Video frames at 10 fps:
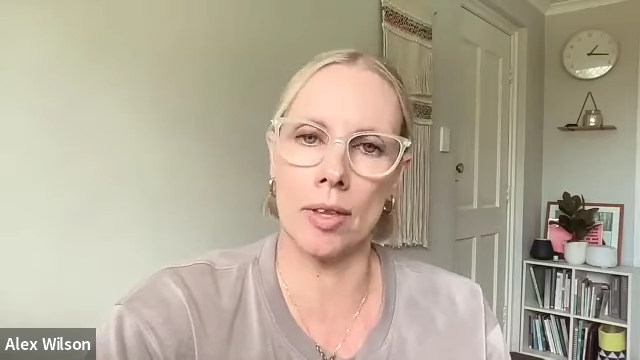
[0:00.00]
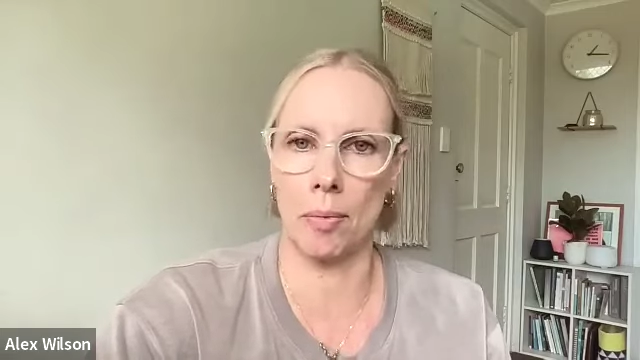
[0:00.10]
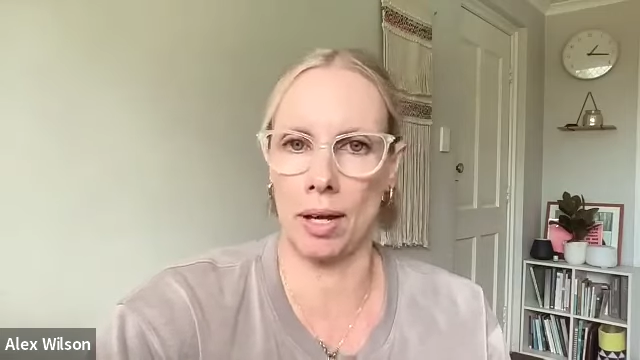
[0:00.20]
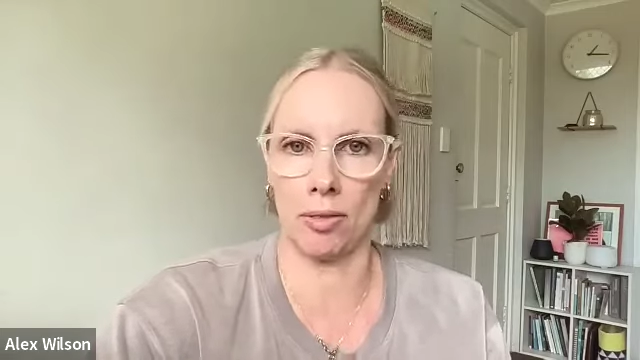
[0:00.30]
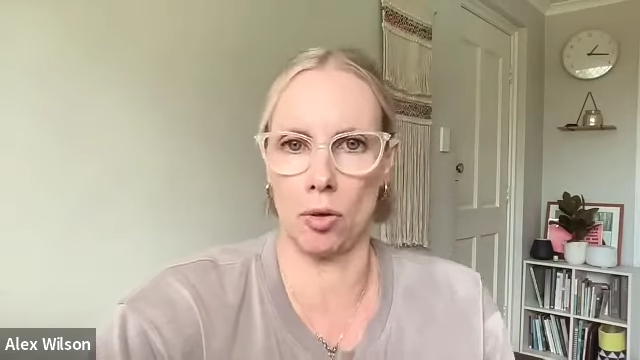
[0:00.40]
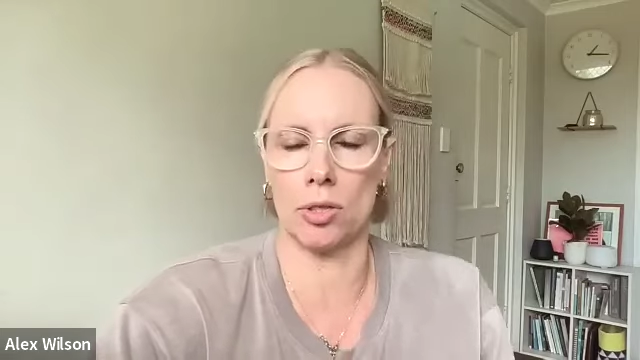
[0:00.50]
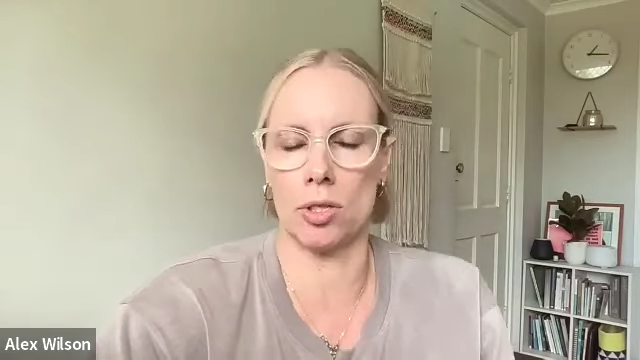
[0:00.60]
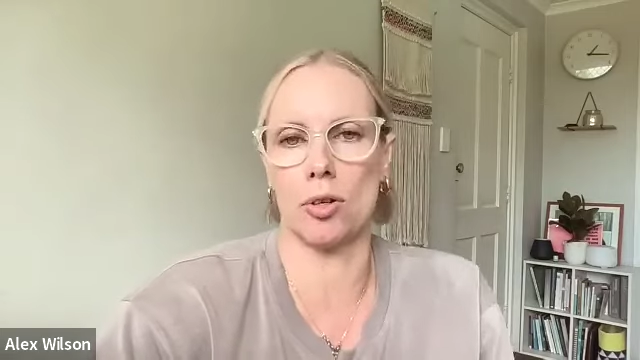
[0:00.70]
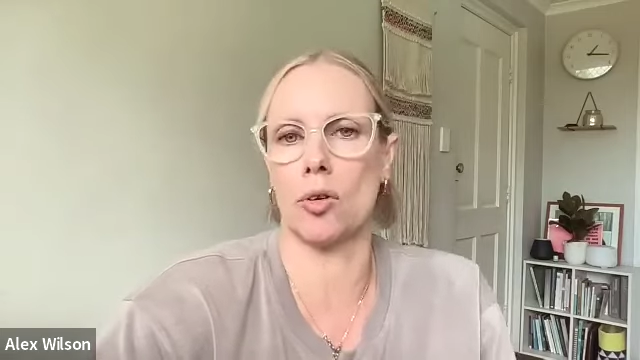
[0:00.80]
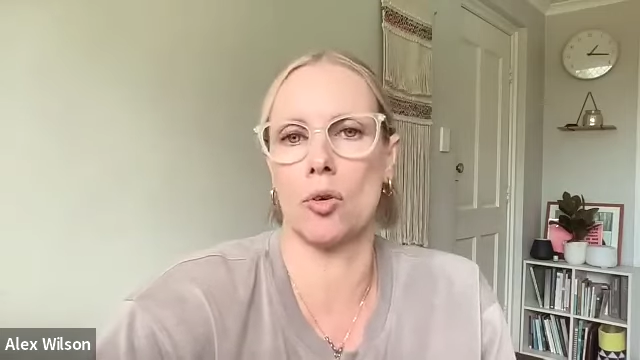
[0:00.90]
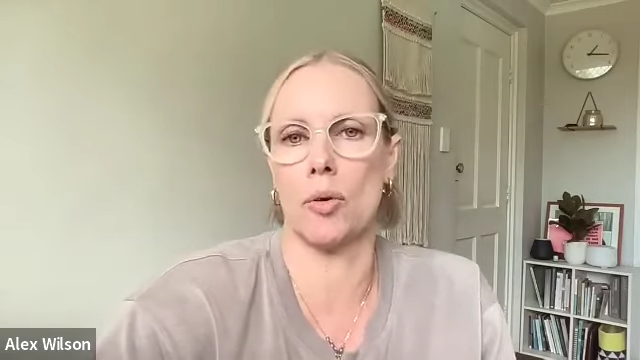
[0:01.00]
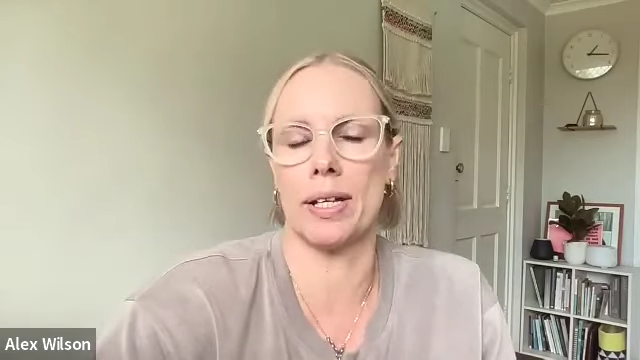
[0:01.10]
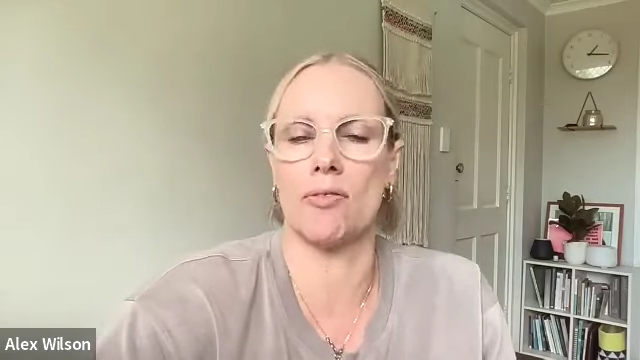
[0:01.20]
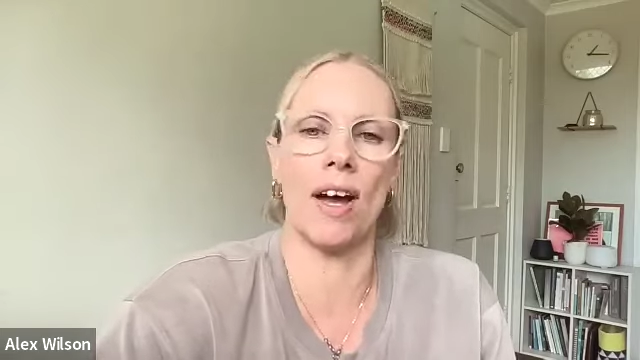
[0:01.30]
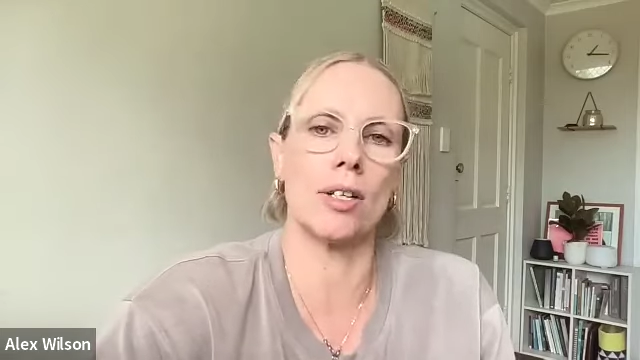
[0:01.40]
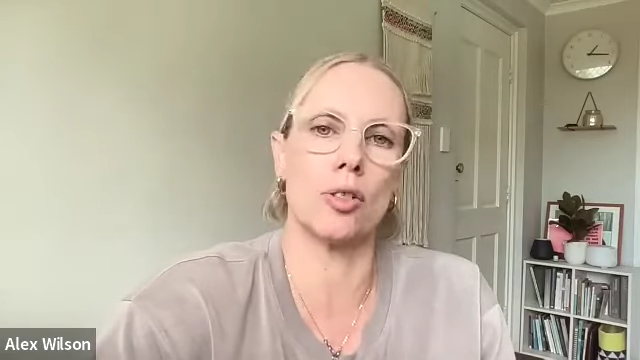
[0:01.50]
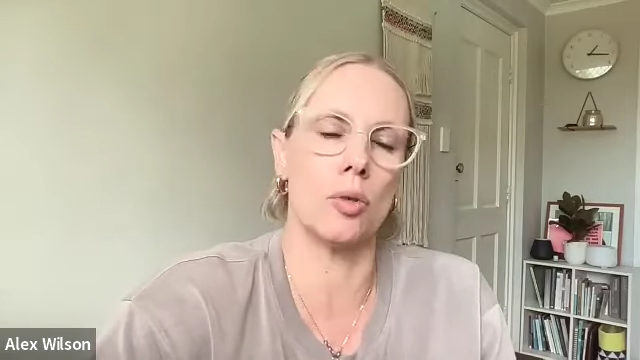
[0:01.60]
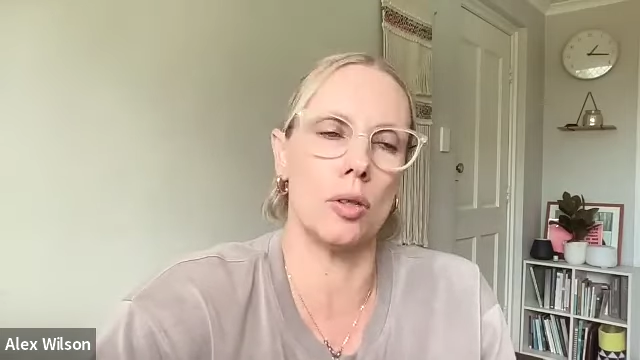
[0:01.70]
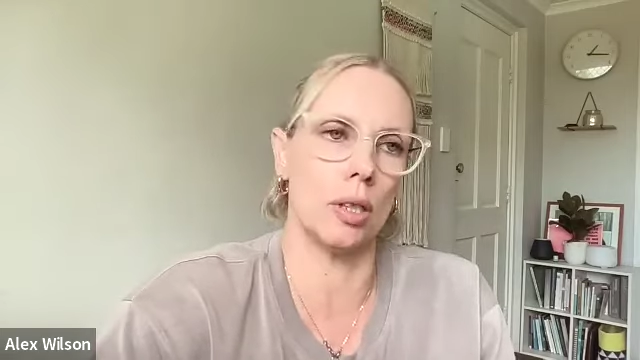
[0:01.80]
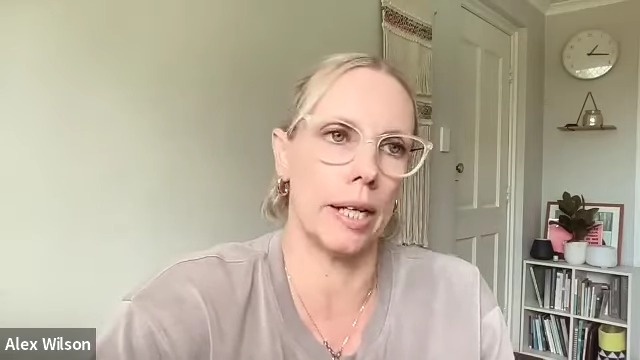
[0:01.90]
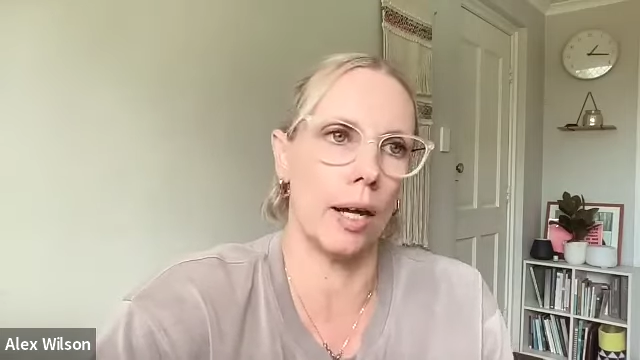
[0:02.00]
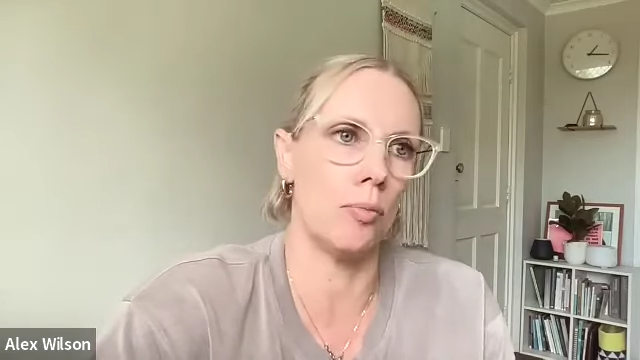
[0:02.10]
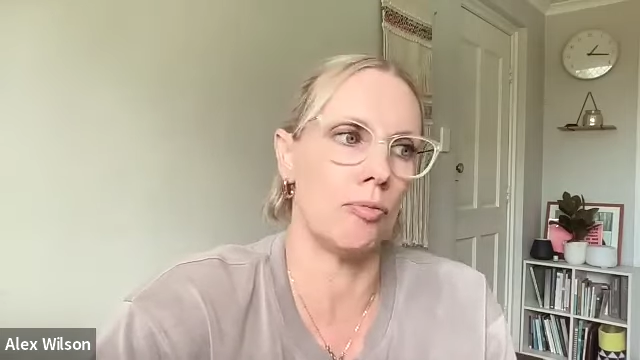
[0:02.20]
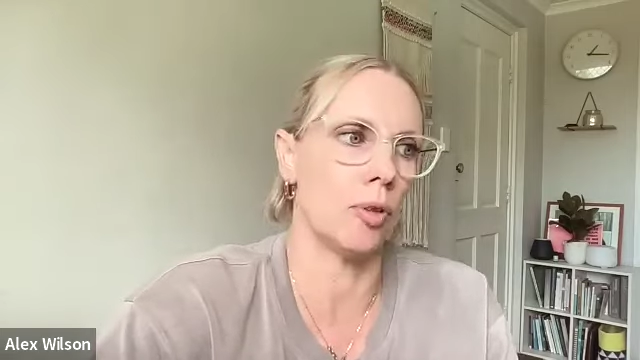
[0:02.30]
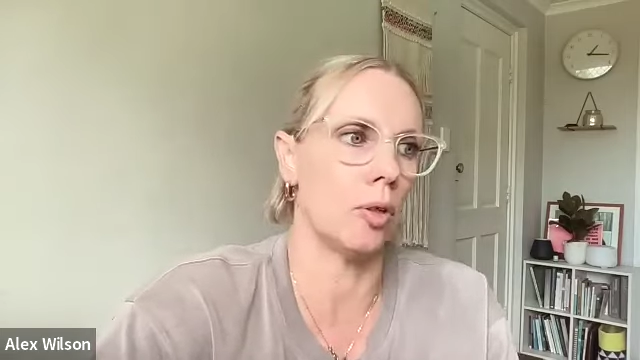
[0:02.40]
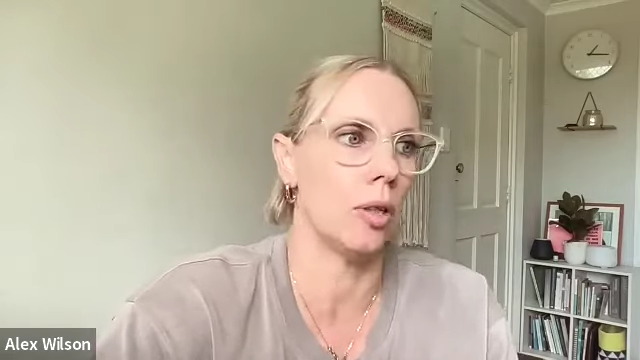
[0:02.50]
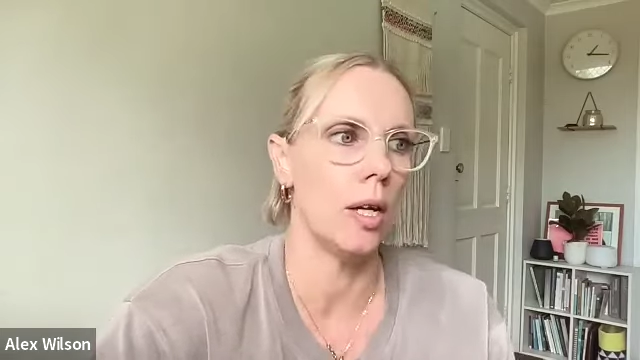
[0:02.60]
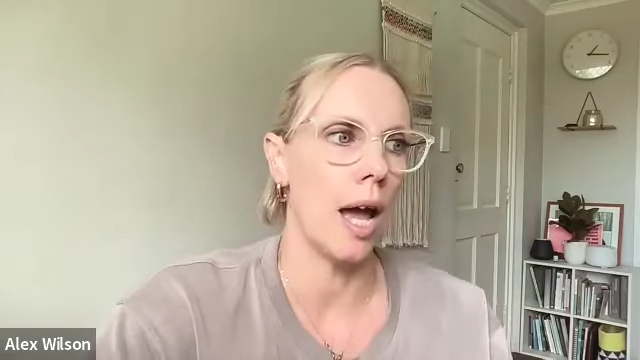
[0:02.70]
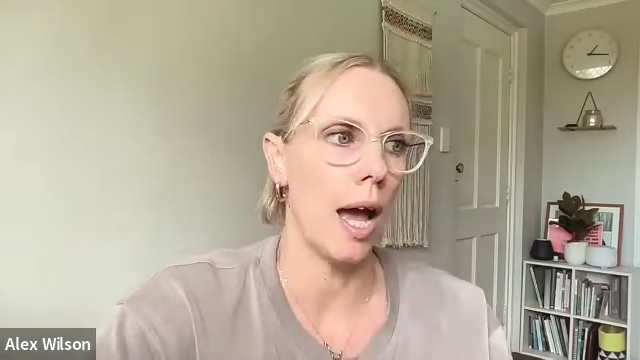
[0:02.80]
that my thoughts are not always factual and helpful,